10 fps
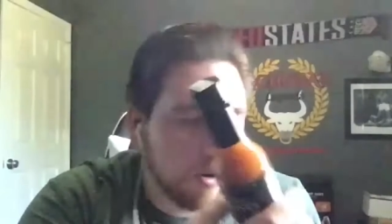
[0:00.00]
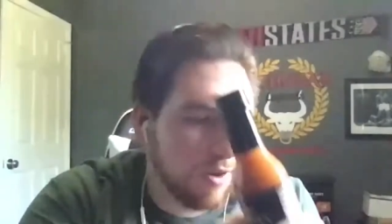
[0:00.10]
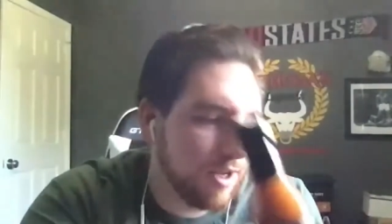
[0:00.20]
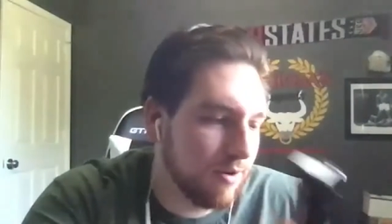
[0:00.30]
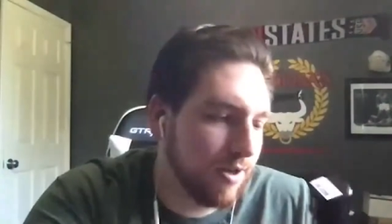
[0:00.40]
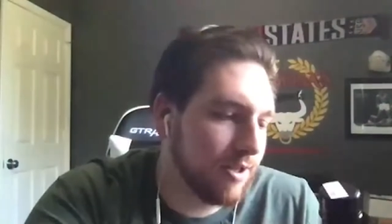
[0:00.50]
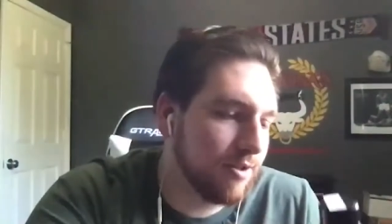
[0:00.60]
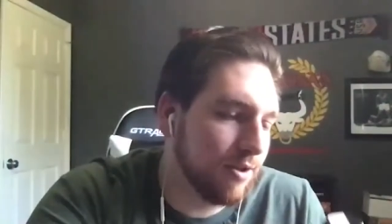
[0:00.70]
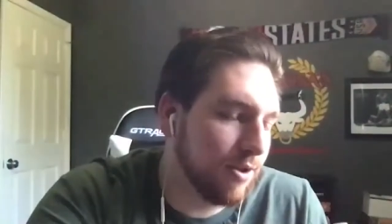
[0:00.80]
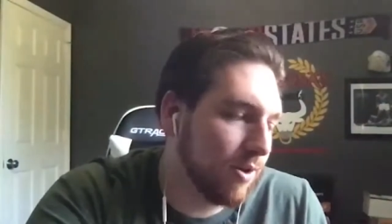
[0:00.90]
that you need to
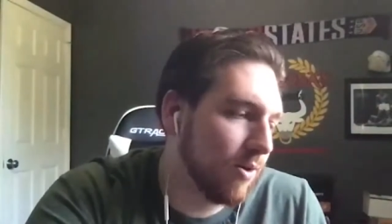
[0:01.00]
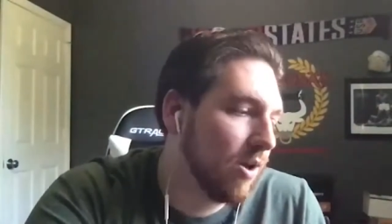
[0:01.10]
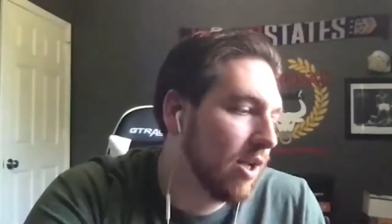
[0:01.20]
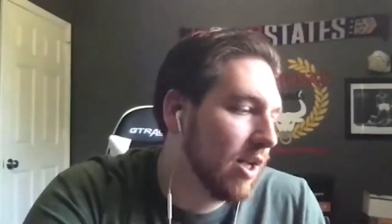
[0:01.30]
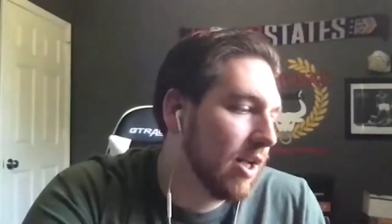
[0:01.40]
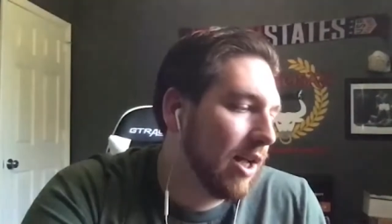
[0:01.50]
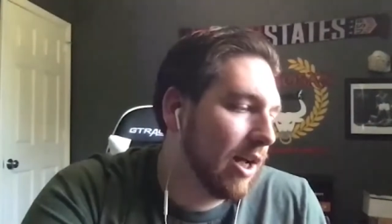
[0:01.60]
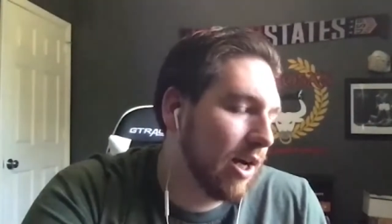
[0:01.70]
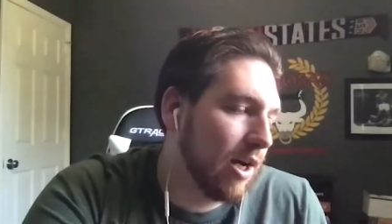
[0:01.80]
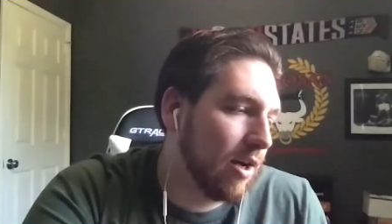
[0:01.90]
do
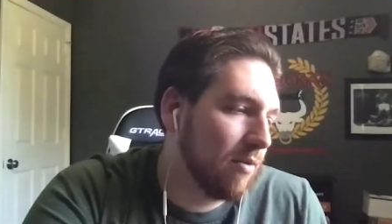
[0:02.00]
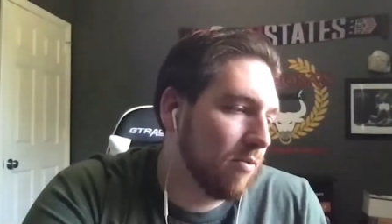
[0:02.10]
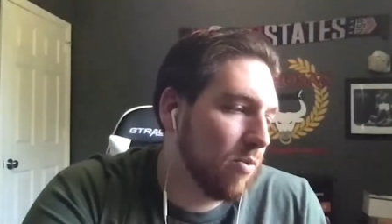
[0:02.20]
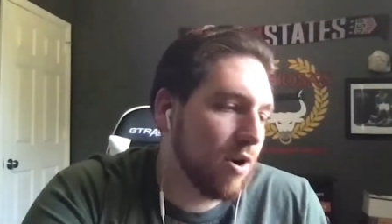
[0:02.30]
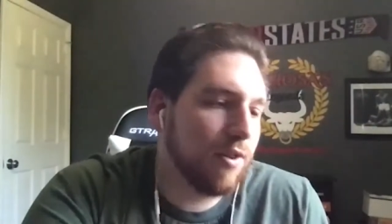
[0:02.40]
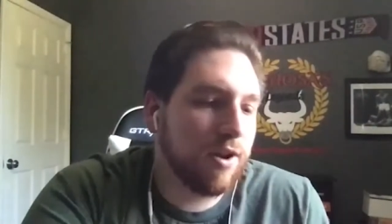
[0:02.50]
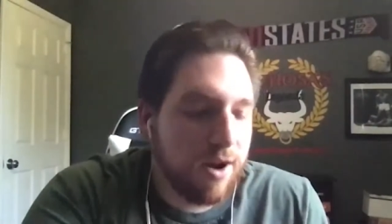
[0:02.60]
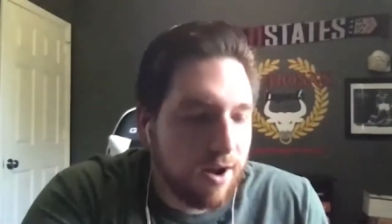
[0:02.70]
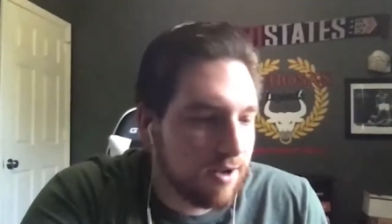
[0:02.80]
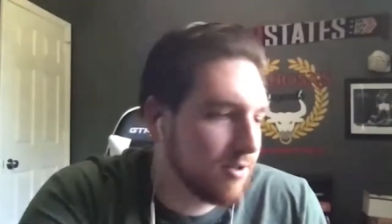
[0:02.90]
um, what are the
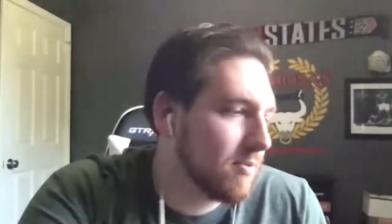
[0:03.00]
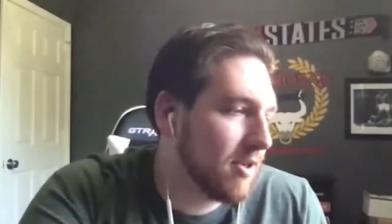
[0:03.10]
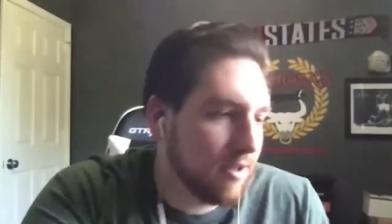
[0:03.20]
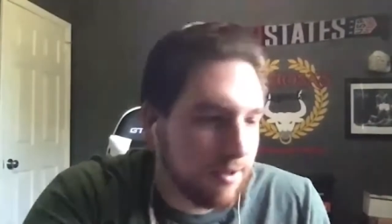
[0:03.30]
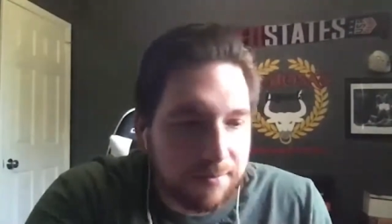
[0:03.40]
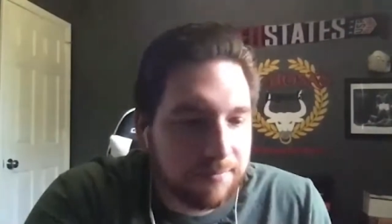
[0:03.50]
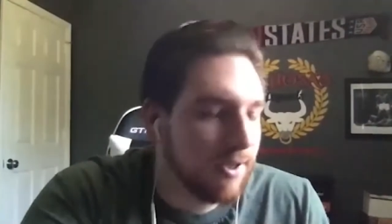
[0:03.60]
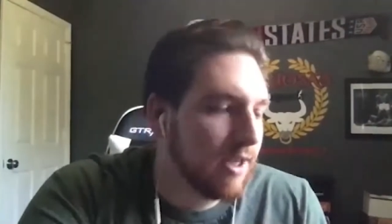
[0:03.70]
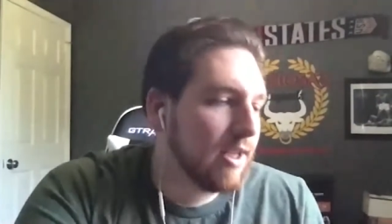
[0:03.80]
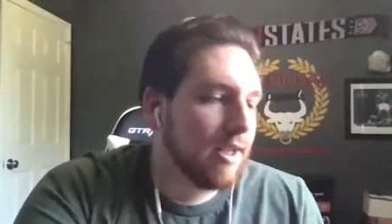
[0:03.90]
costs what are the
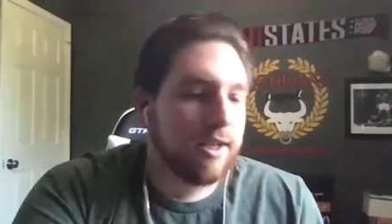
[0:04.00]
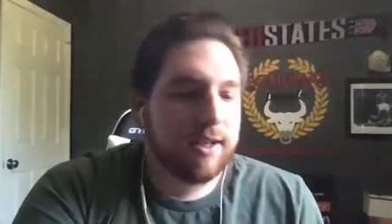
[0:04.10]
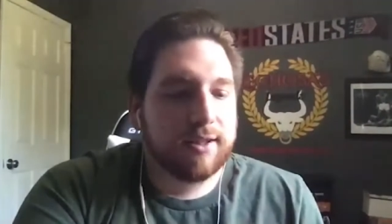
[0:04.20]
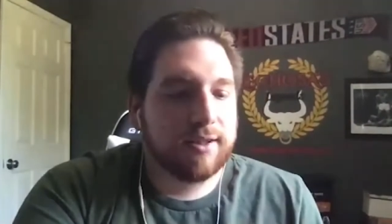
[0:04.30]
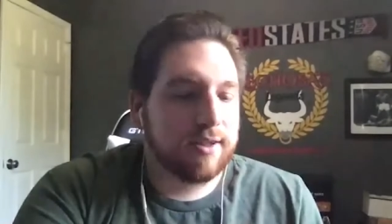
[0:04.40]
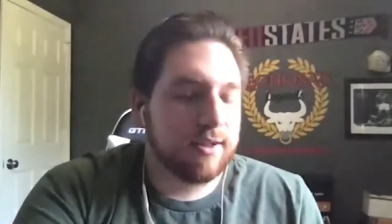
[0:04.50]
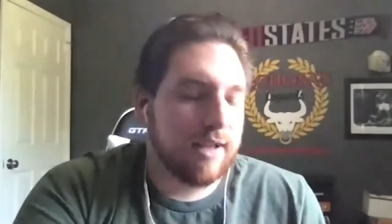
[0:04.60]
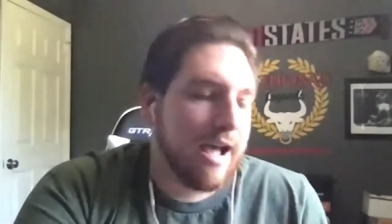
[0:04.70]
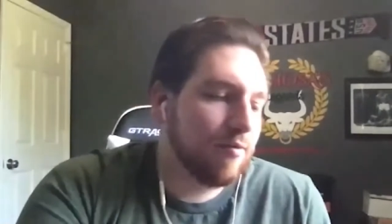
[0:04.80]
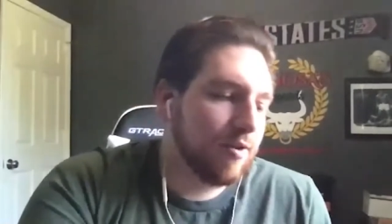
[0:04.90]
the
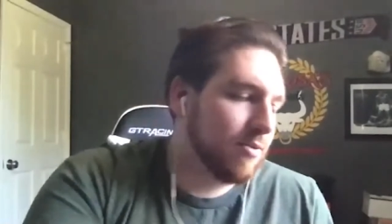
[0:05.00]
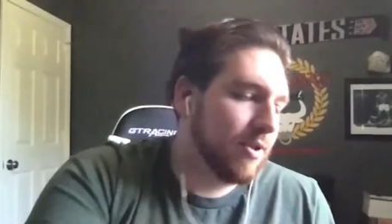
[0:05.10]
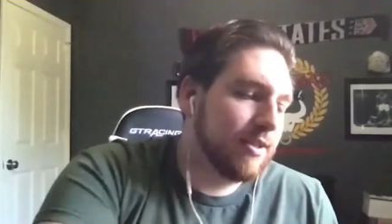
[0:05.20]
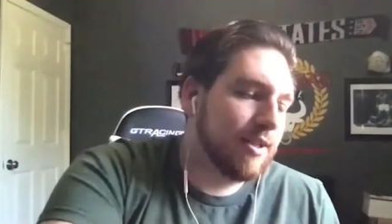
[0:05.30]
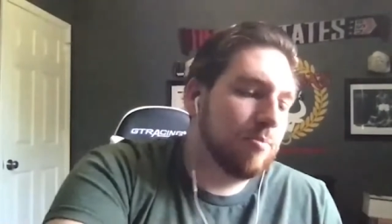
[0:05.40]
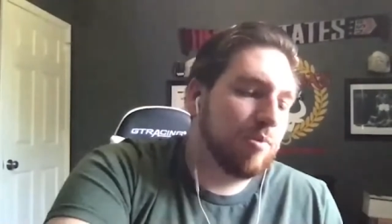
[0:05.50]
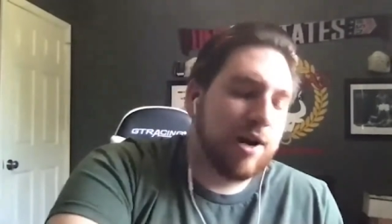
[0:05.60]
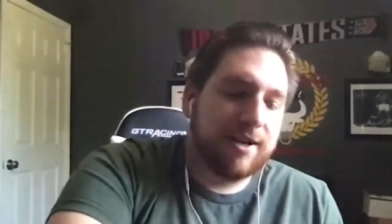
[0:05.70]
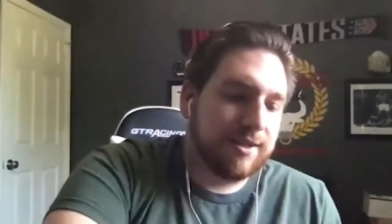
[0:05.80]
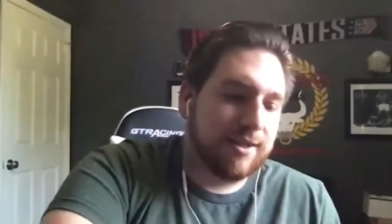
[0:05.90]
average retail
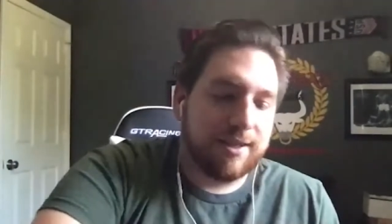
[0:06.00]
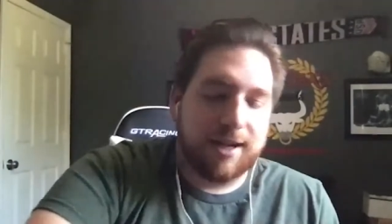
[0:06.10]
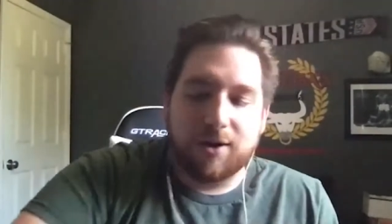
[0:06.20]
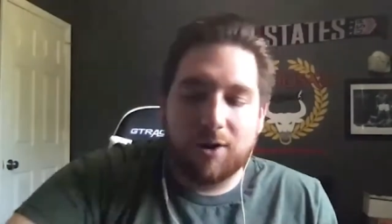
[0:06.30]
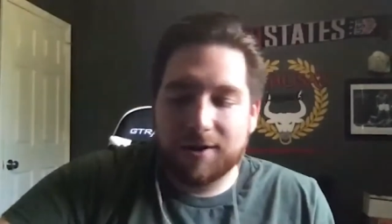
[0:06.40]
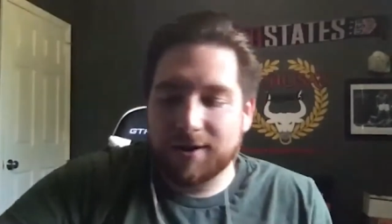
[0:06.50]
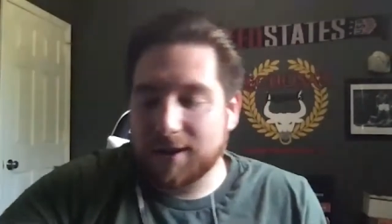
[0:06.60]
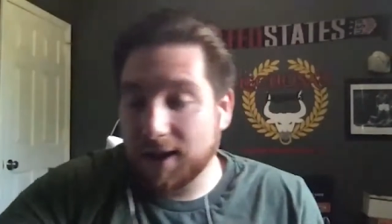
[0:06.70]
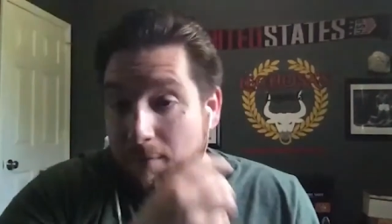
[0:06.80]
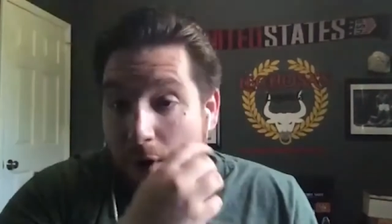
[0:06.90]
prices, like all these
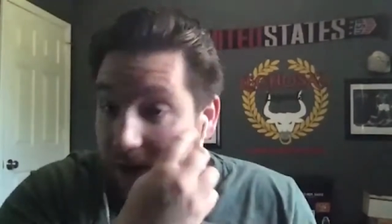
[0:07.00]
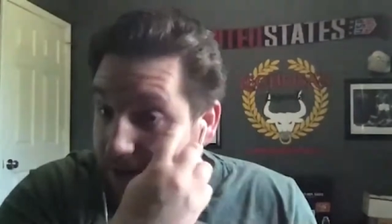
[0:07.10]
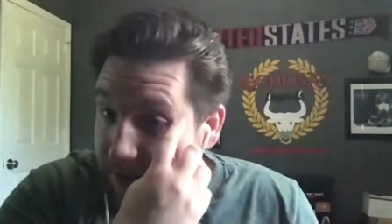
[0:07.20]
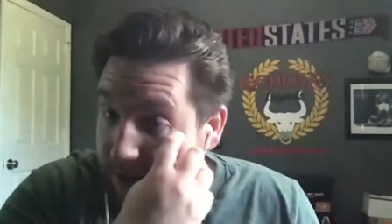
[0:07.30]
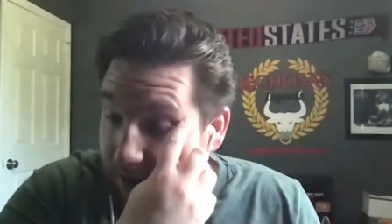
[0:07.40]
like market study,